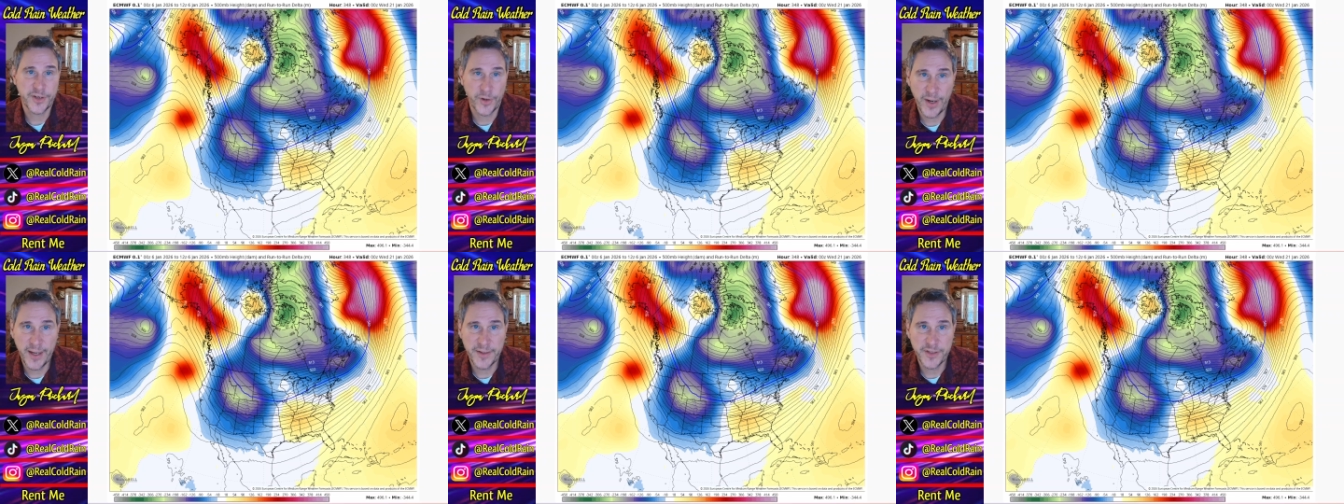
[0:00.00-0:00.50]
All
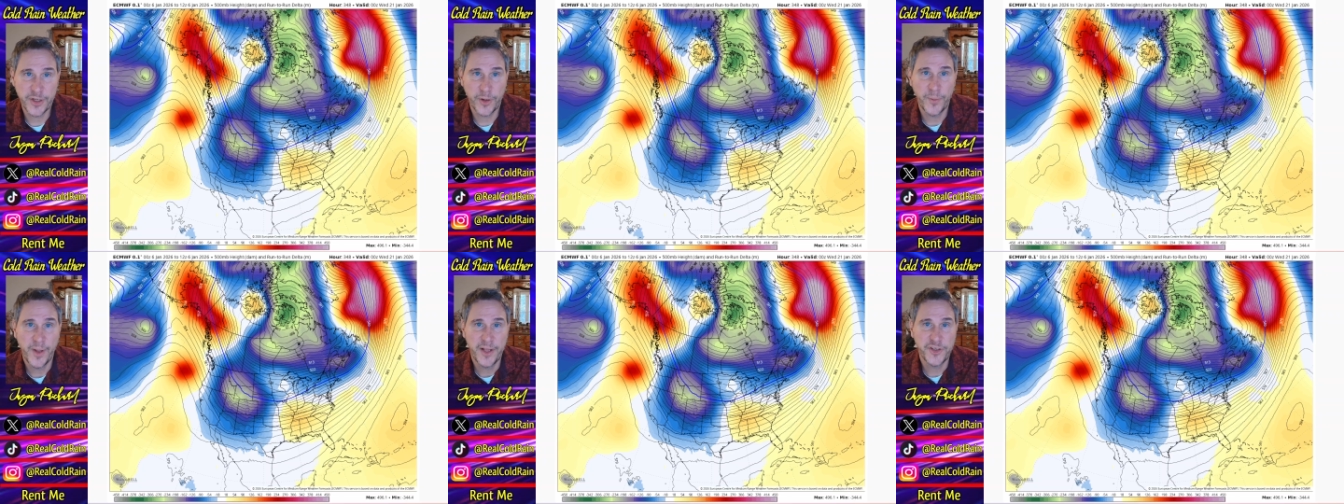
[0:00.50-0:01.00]
right, so
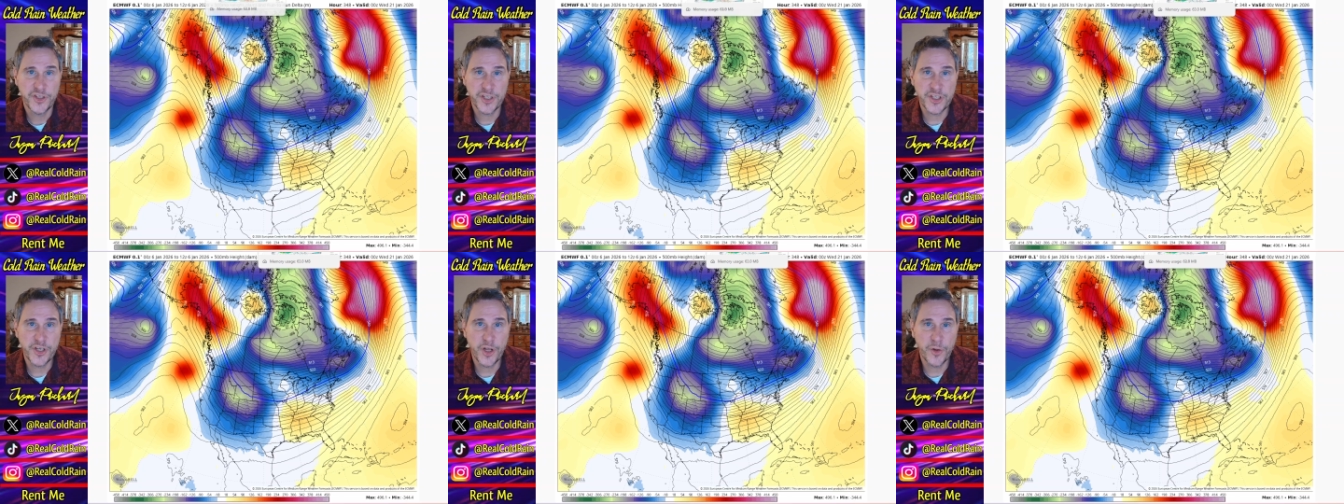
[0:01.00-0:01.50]

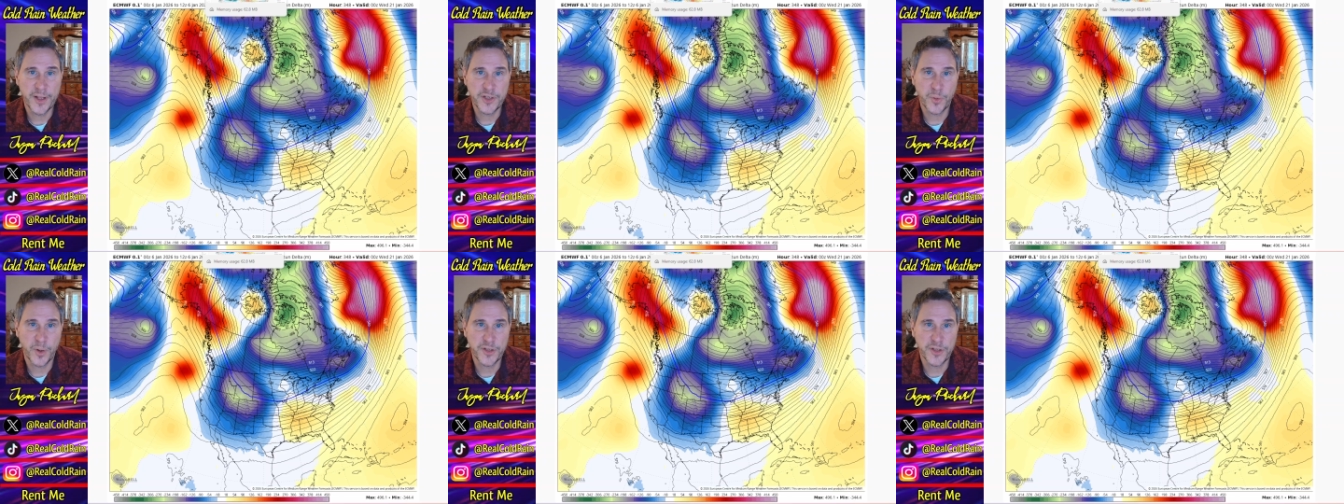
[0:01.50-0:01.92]
just know that's what's